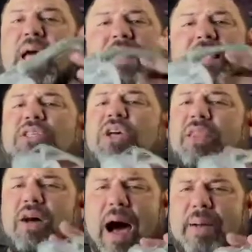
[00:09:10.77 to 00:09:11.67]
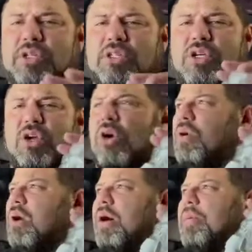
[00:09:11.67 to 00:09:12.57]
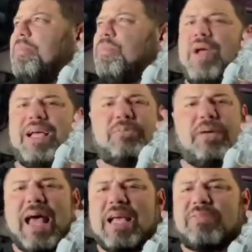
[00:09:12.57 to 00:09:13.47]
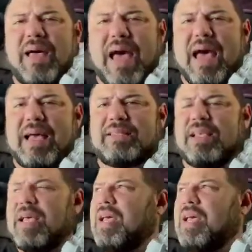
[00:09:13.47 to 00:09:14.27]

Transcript: And there's other options, Resperonics has masks.